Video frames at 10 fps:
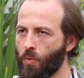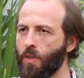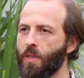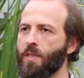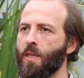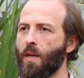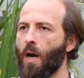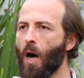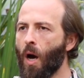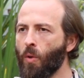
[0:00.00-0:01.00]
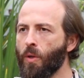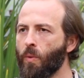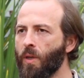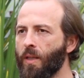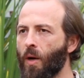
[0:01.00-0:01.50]
to understand how the
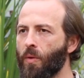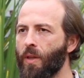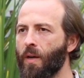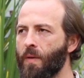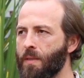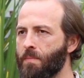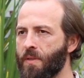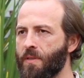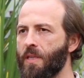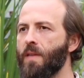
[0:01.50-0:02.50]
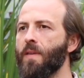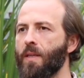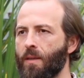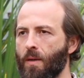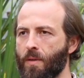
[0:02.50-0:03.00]
world out there is
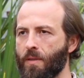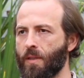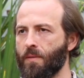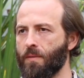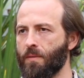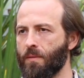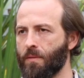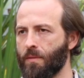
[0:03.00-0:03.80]
perceiving ourselves.